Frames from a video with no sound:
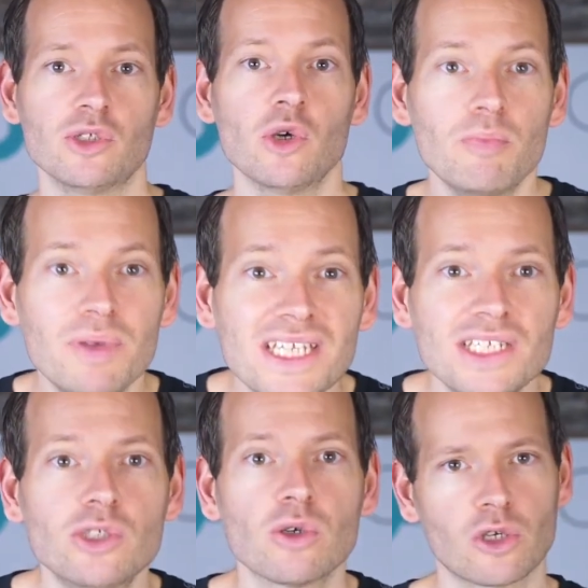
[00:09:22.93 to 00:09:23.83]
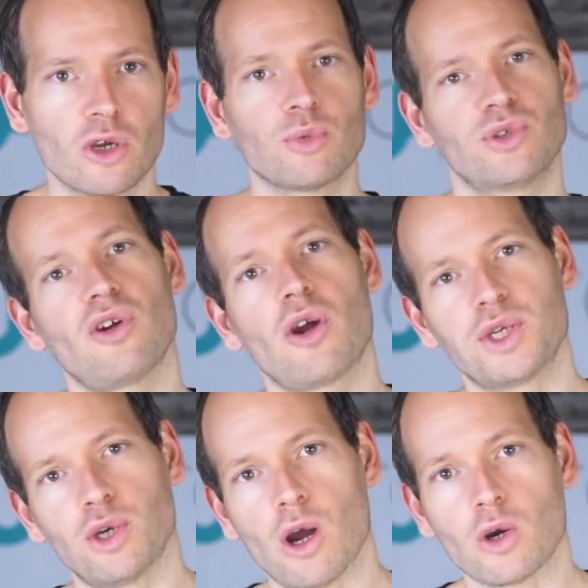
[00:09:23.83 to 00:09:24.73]
You'll beat your current
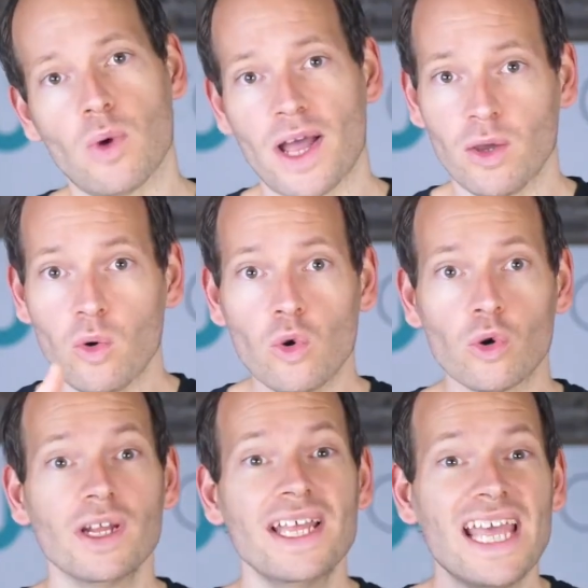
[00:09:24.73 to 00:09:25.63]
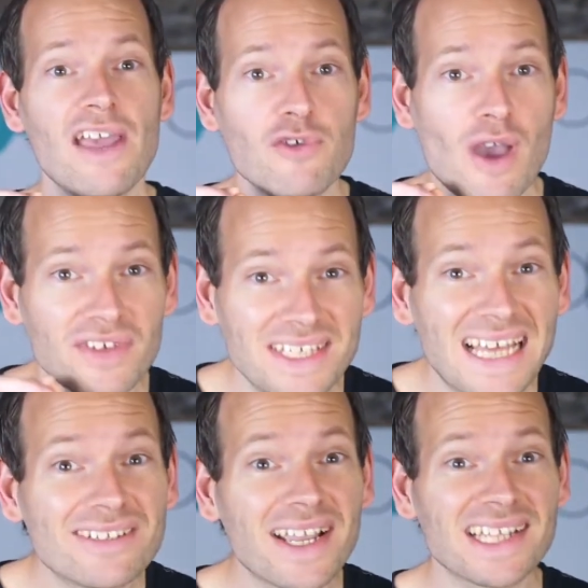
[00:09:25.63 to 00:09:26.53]
retargeting ROI, or if you have
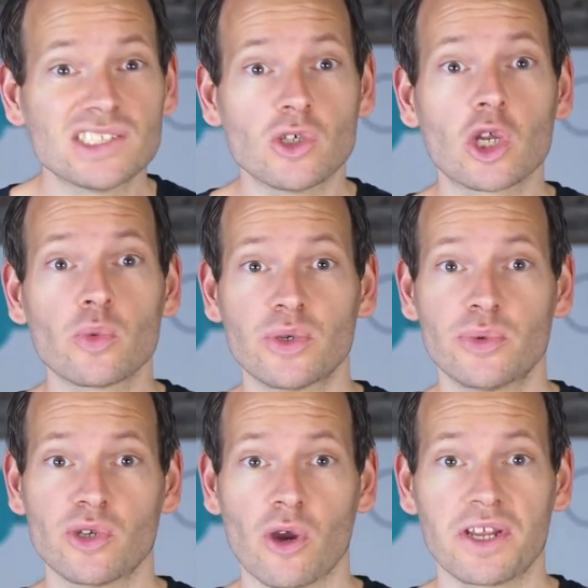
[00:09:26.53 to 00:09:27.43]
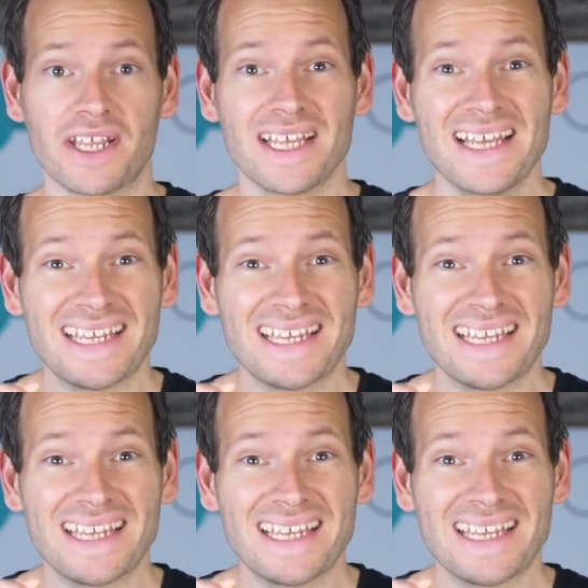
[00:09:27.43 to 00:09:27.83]
yet to get started with retargeting,